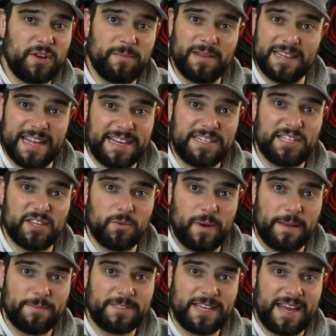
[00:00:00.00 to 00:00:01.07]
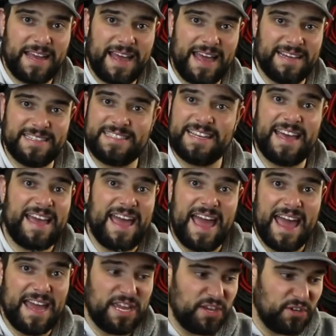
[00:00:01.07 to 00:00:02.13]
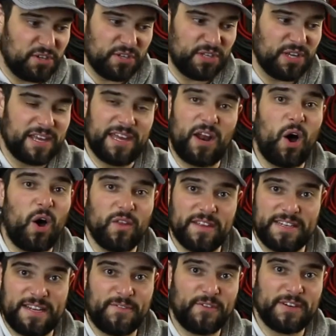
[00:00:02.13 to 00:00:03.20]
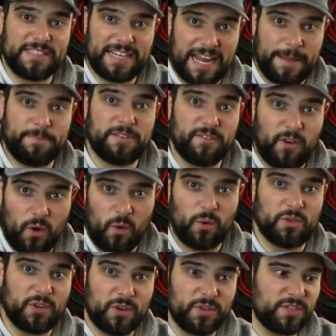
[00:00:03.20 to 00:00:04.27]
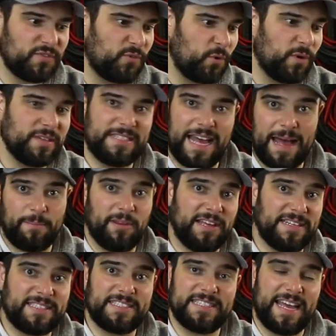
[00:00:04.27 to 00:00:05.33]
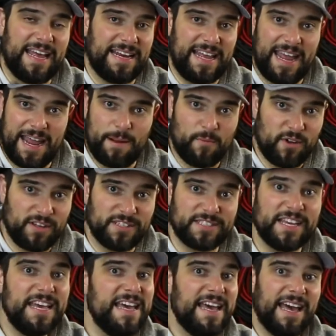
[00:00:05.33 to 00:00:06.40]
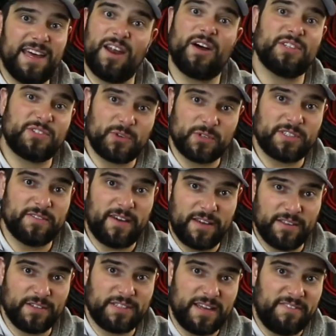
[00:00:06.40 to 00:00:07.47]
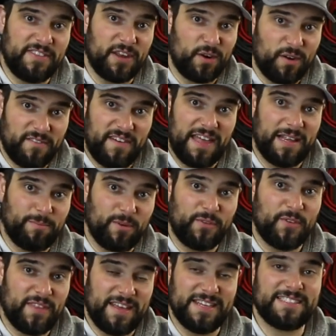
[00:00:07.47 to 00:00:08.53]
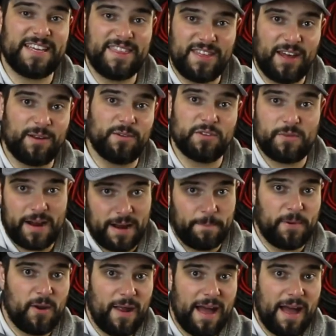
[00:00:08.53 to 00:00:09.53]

them a link to the website and say, hey, you should look at all the different types of holders for tablets and cameras and all sorts of other stuff that are available for this. I thought it was right up your